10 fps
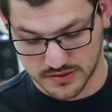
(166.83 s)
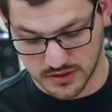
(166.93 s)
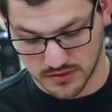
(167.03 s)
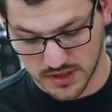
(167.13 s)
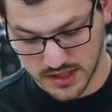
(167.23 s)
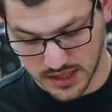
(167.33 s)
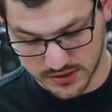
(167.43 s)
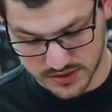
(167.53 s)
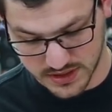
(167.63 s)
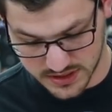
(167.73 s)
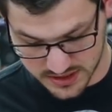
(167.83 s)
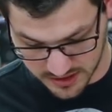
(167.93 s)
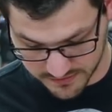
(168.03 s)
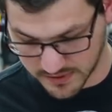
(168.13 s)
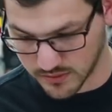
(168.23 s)
So interesting
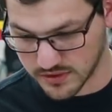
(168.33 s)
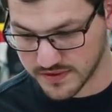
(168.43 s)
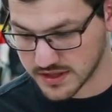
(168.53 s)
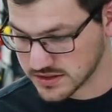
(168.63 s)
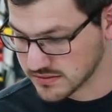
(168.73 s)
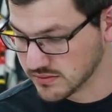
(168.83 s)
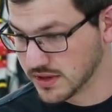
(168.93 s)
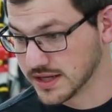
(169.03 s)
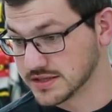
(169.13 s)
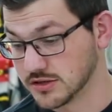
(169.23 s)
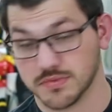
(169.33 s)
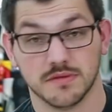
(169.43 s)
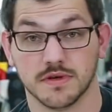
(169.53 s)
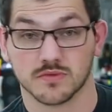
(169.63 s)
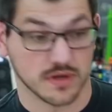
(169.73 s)
stuff. I wonder if that's, well, I guess their
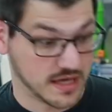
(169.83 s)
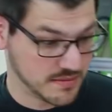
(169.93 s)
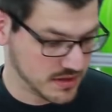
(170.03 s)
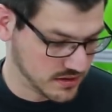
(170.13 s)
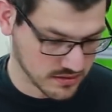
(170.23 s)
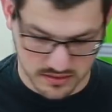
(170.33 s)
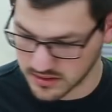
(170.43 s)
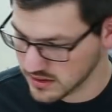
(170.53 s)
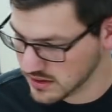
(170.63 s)
PP is what came in here.